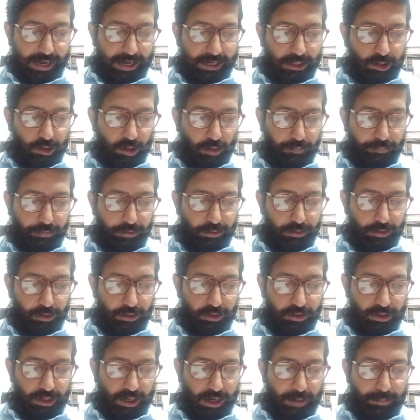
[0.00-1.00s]
ex officio
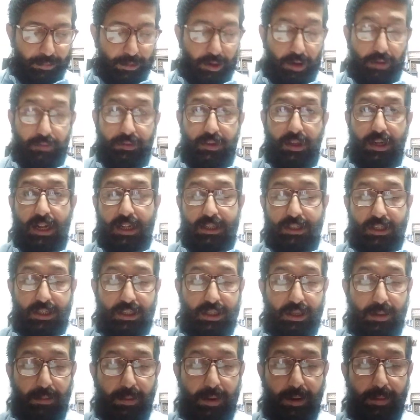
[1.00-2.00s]
chairman of the Rajya
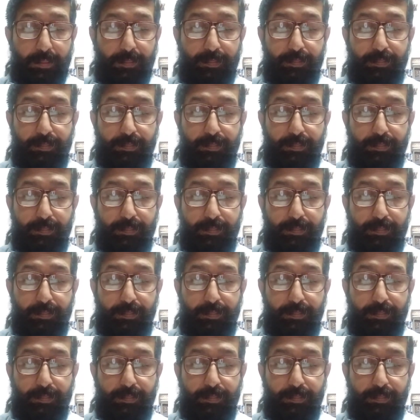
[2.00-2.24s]
Sabha.